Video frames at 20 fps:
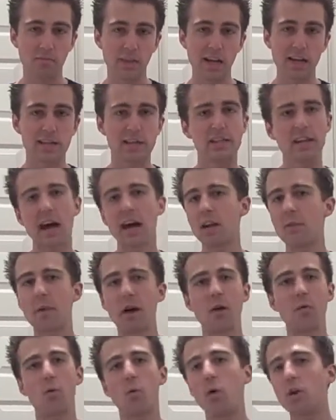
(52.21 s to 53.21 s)
It's not
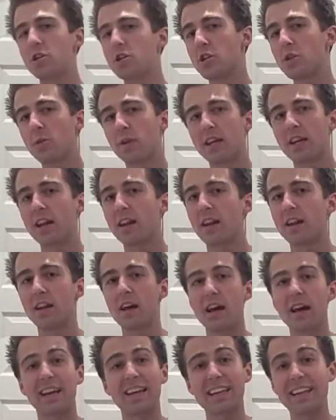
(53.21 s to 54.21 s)
about what you can
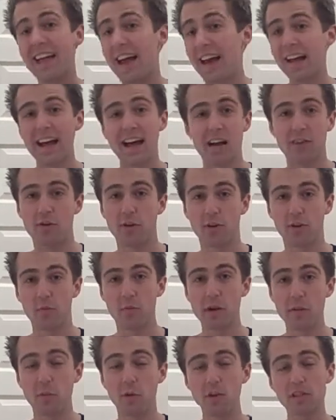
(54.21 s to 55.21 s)
get out of other
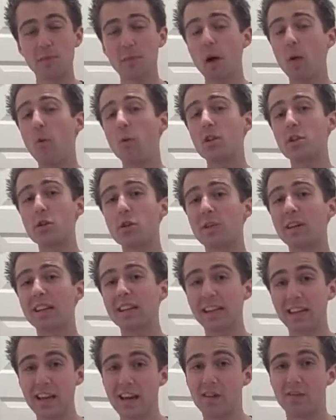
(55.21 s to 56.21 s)
people, it's about what you
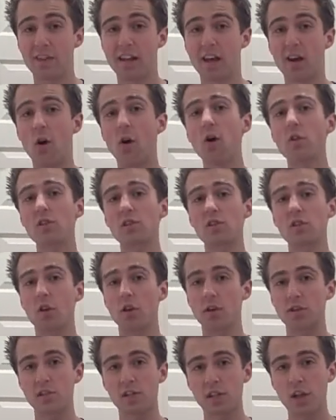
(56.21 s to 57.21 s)
can give. And that all
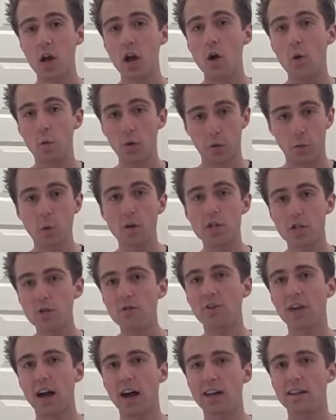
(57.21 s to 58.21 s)
starts with what
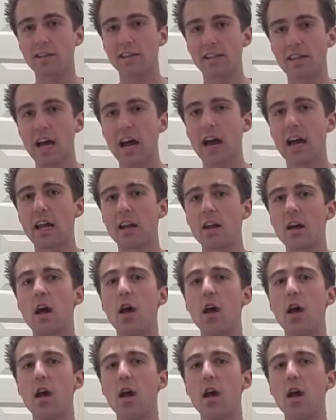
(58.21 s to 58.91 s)
you've got inside.